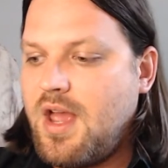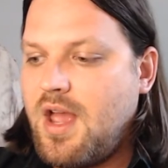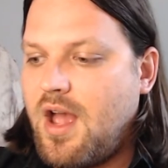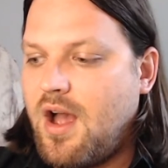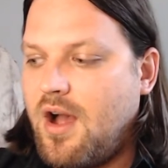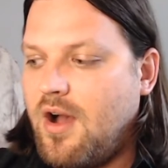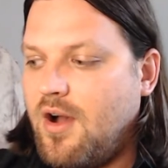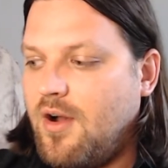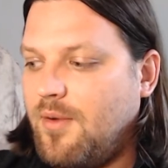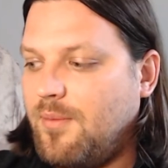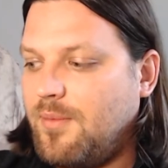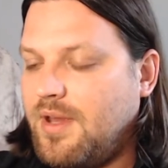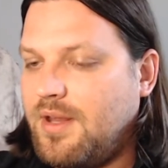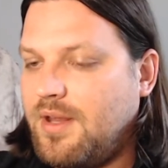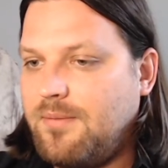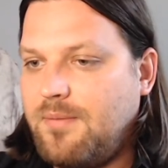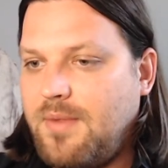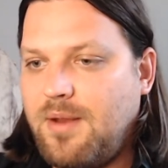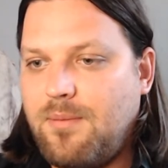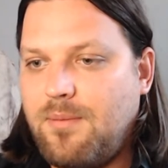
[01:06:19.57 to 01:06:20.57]

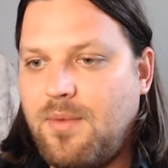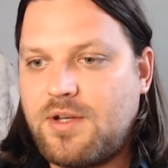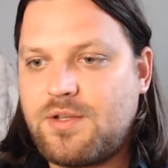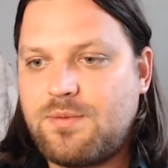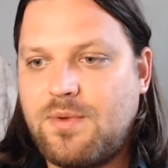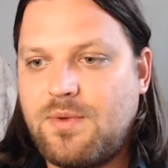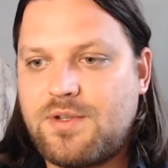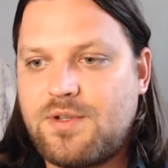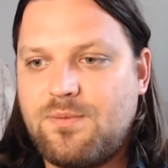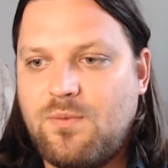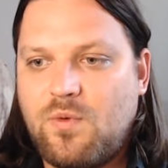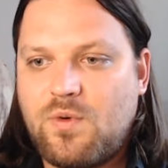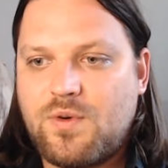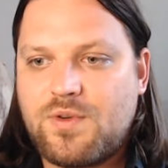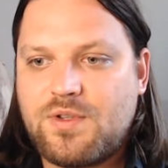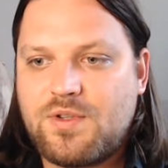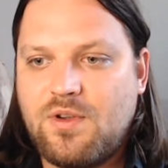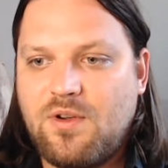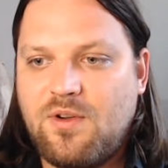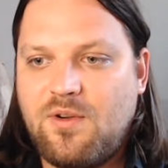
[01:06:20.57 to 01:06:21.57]
and much more.
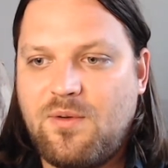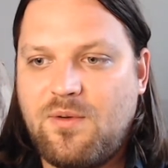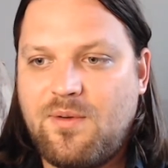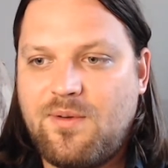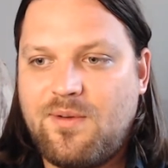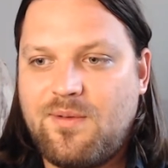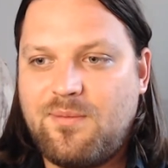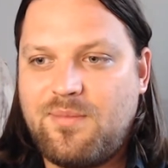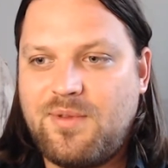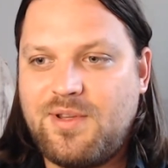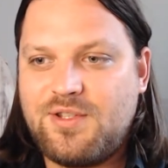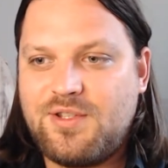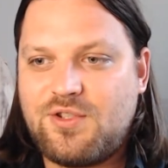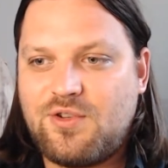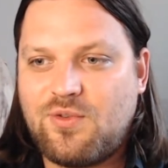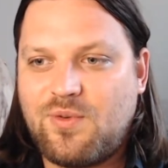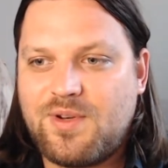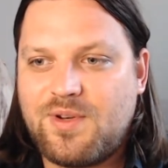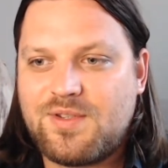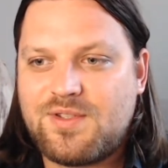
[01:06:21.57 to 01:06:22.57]
So please
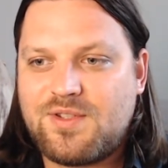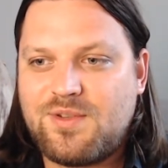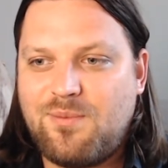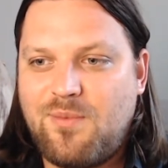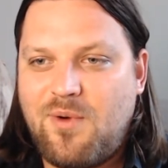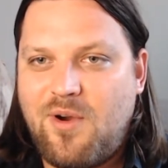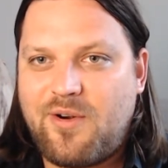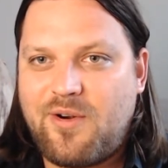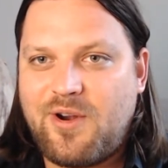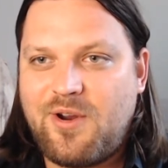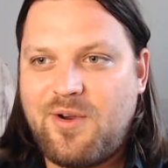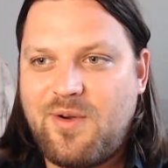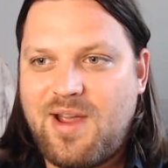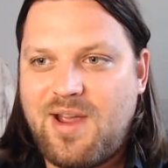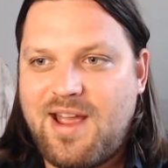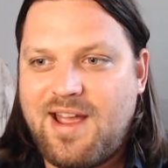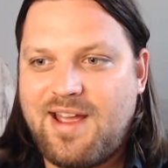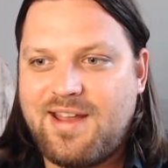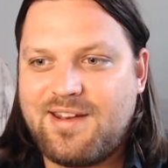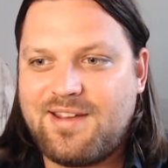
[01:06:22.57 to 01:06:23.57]
join us tomorrow
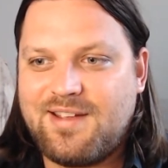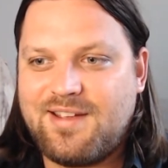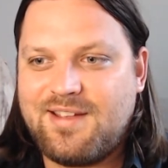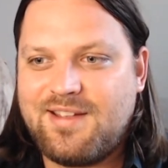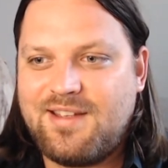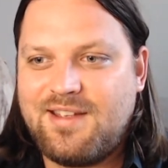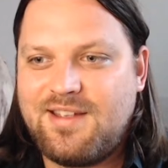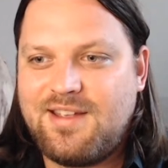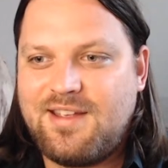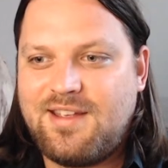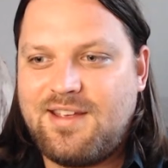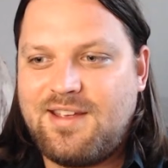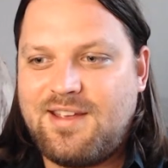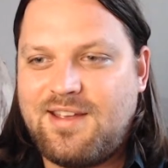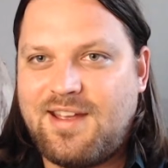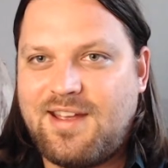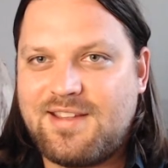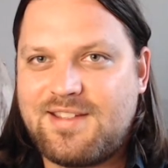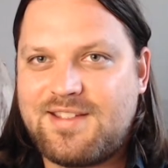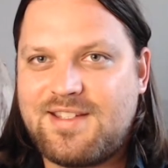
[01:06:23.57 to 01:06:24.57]
at
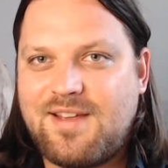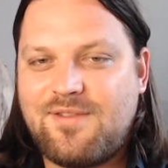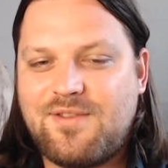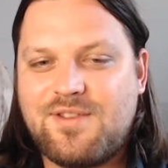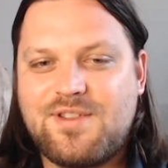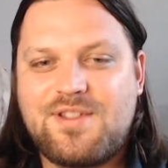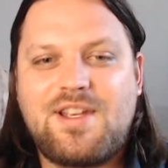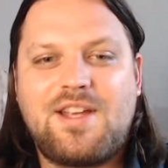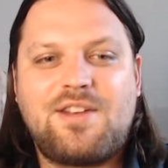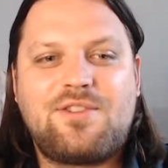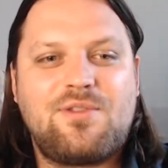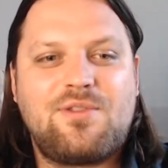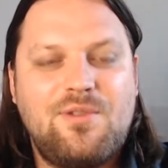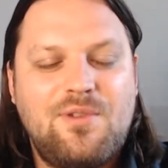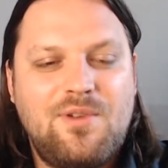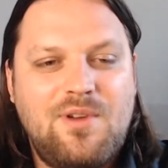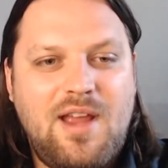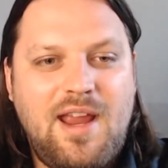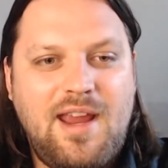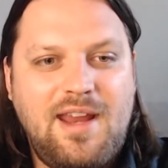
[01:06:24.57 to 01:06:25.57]
7
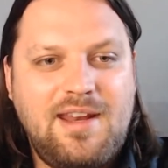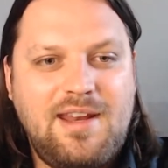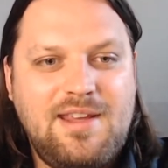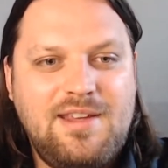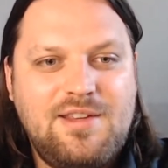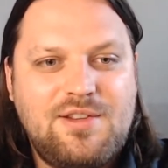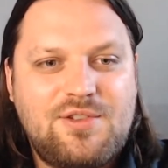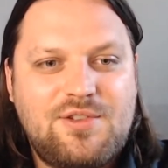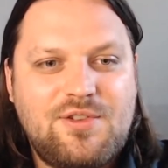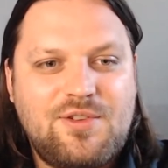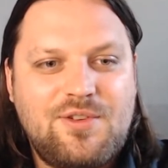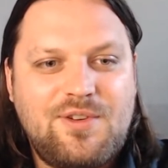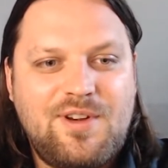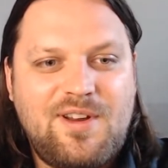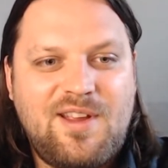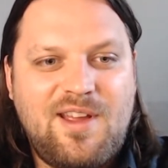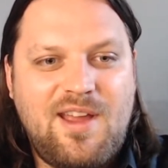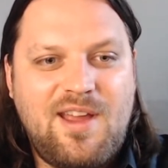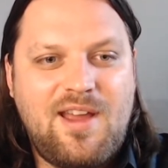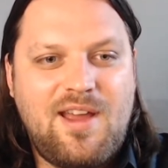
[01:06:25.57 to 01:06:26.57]
Central, 8
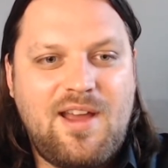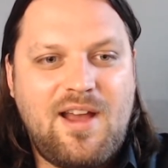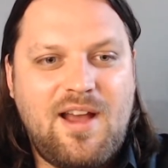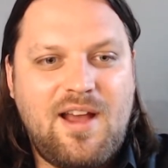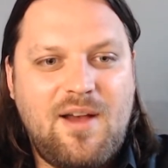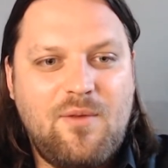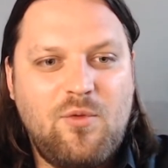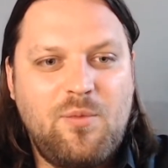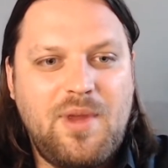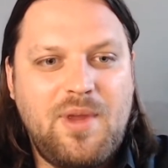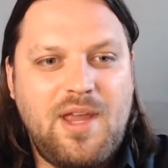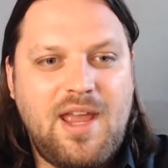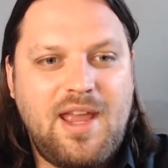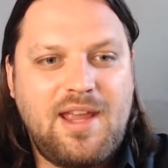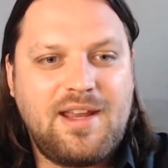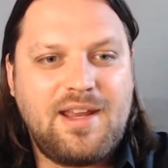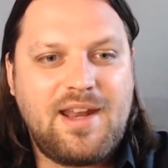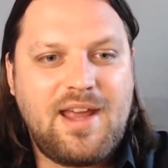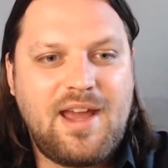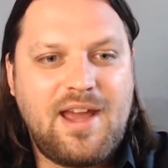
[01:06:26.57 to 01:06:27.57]
Eastern. We'll be
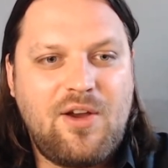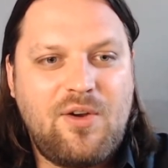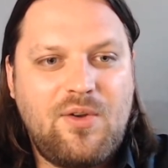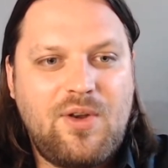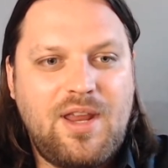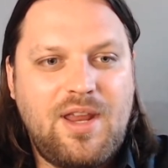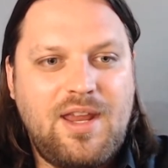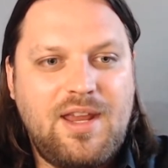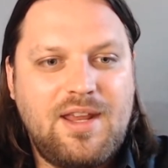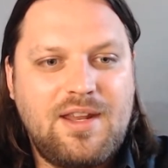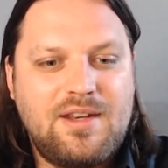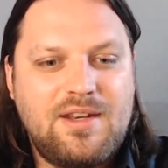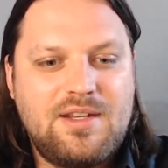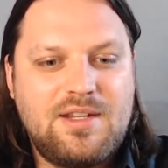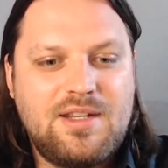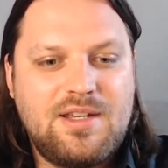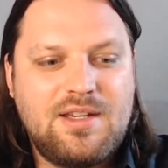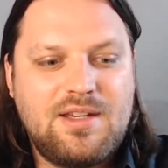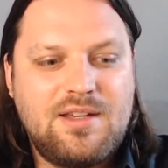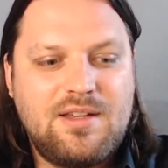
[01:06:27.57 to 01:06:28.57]
hanging out,
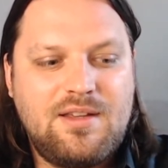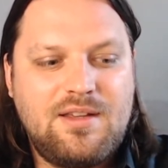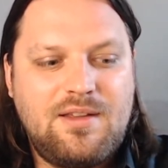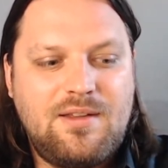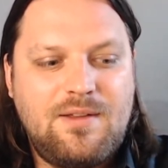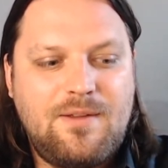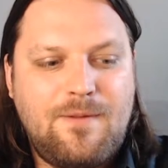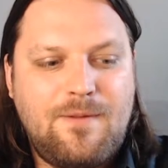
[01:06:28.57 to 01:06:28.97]
and I'll